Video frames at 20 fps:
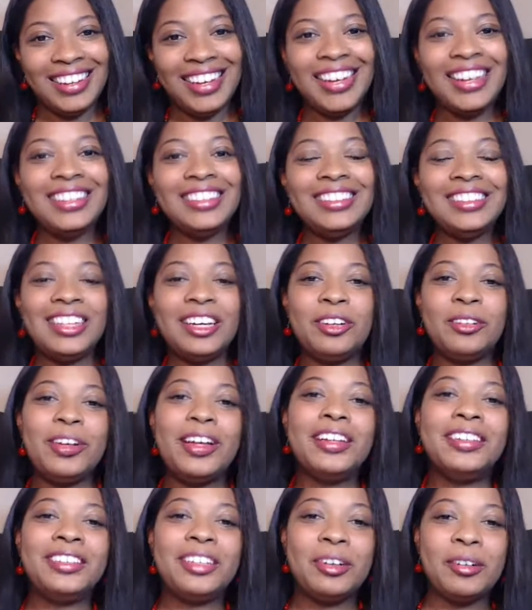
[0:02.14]
Hello,
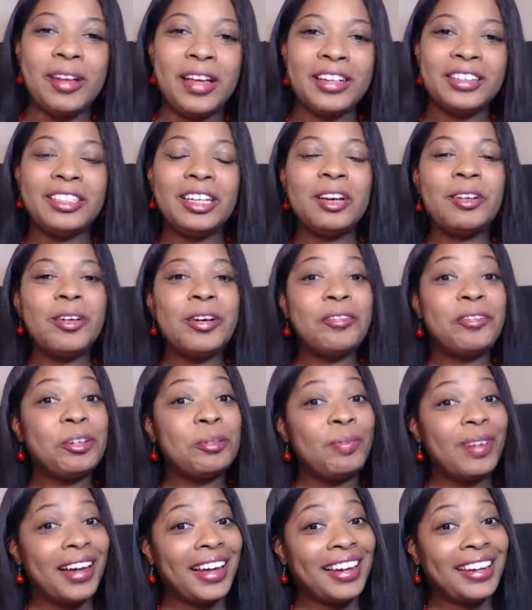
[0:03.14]
hello, hello,
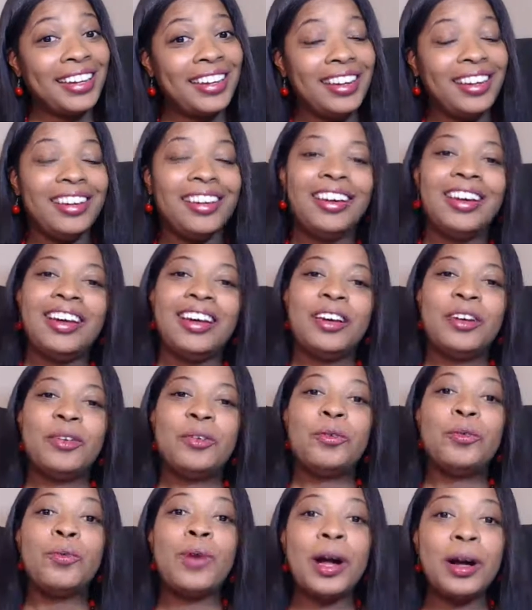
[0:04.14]
everybody.
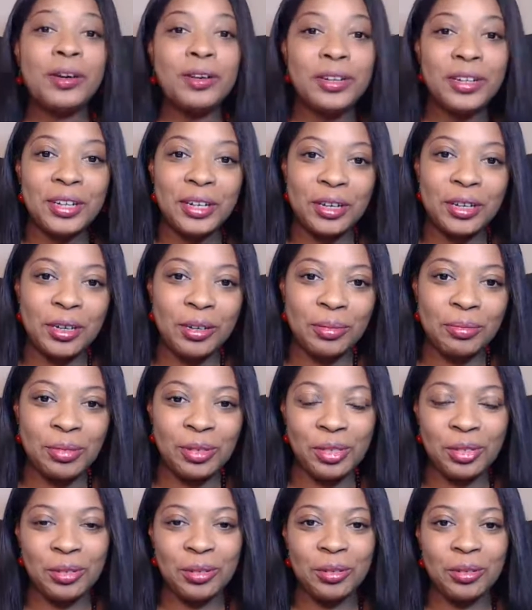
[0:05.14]
Welcome
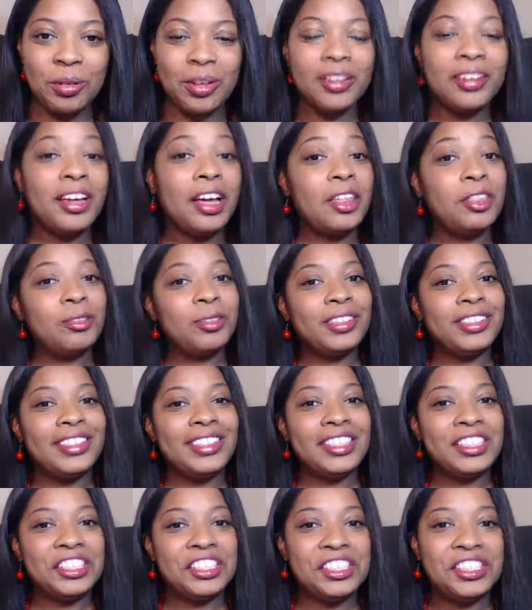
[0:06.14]
to another
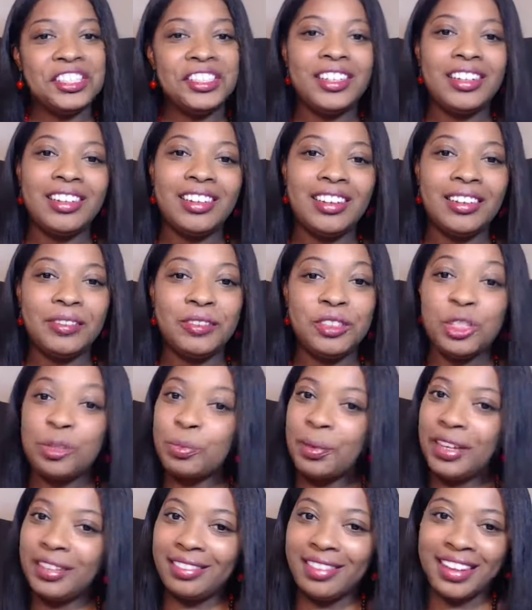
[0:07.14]
edition of
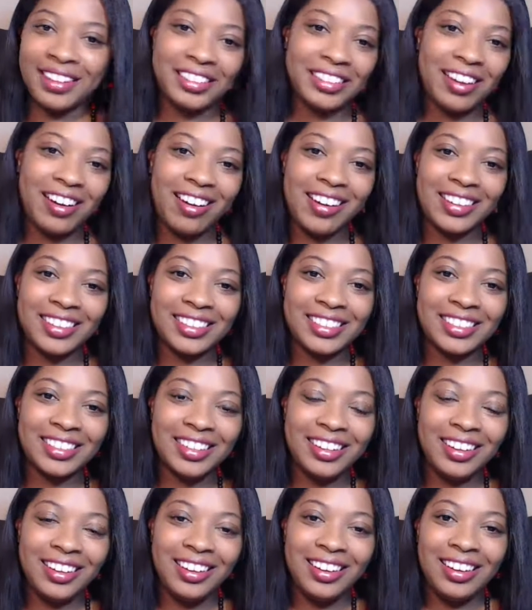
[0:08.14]
Speak That Talks.
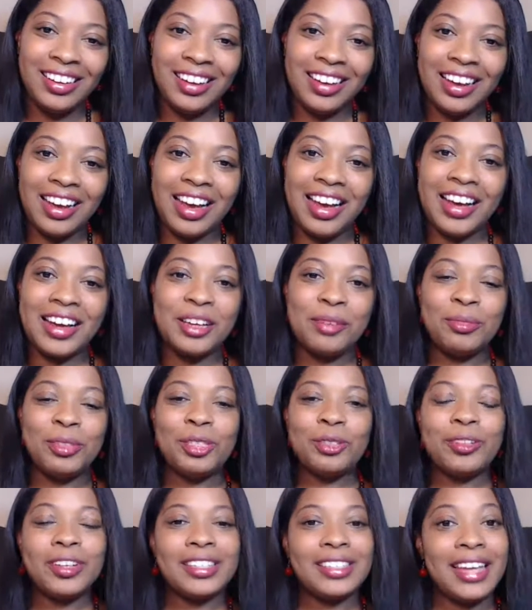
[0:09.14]
I am
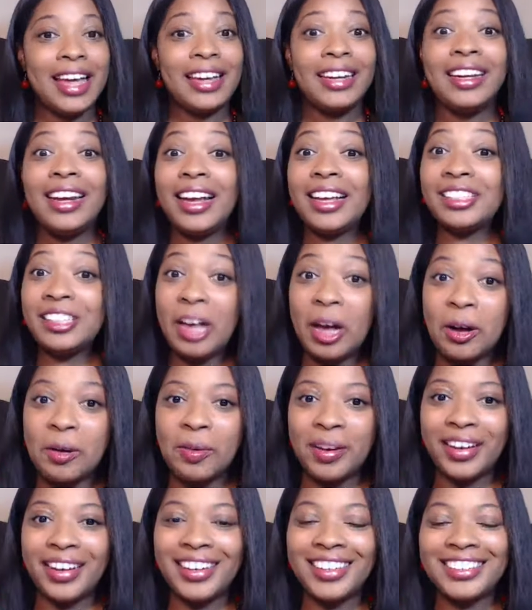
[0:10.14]
so excited, as
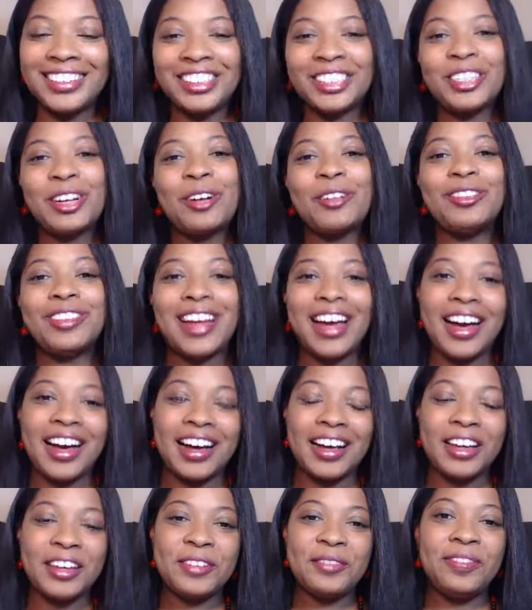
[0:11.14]
always, to go
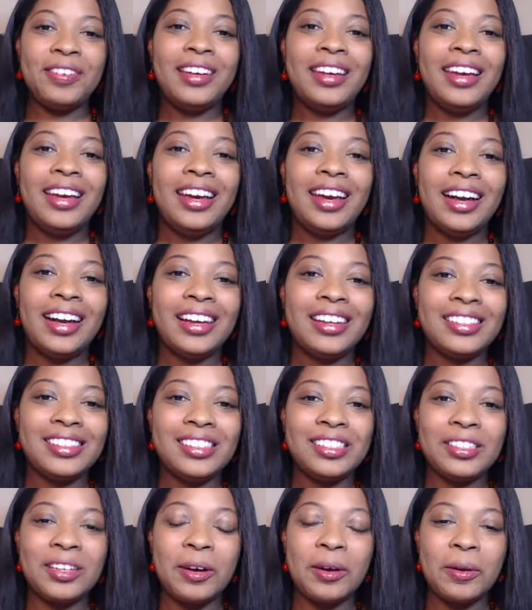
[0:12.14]
live. And
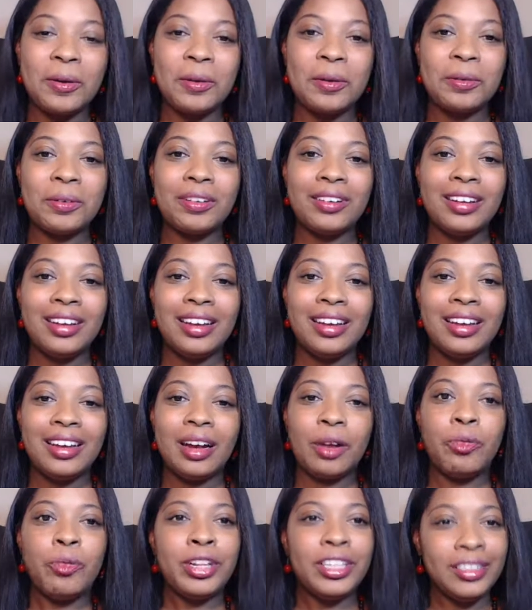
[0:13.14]
so
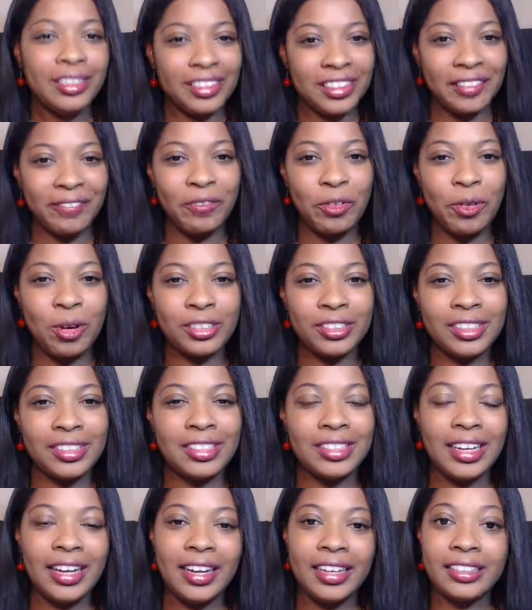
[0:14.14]
I'm really looking forward to
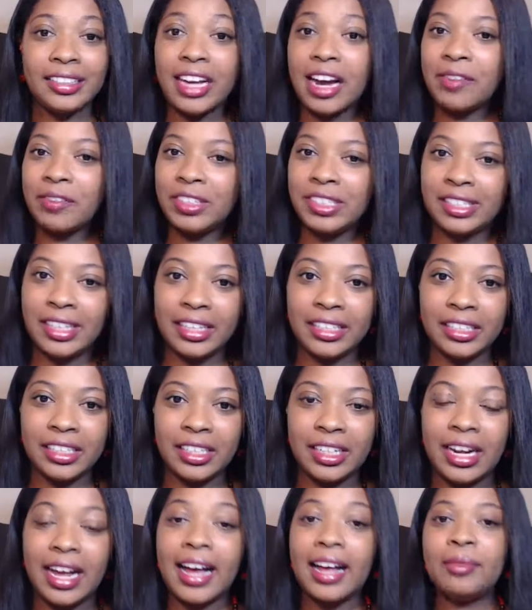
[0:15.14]
today's
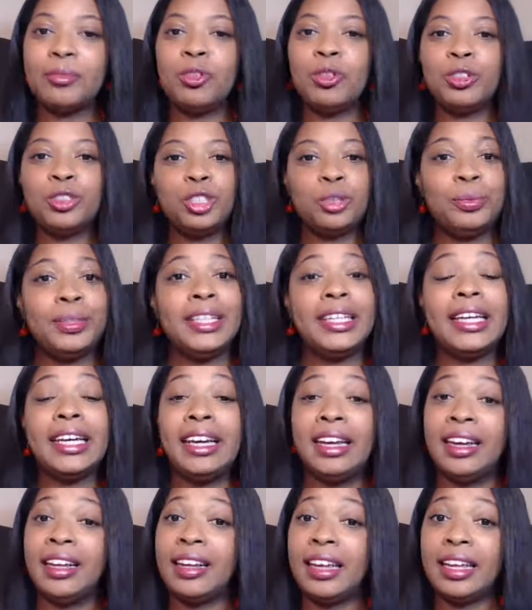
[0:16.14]
conversation. I'm going to be
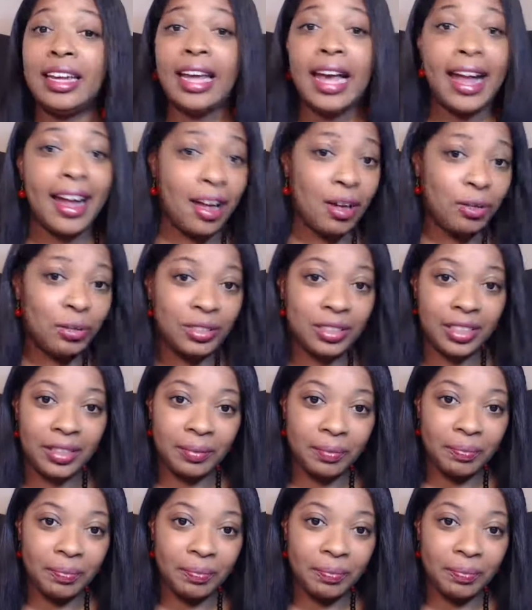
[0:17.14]
in and out.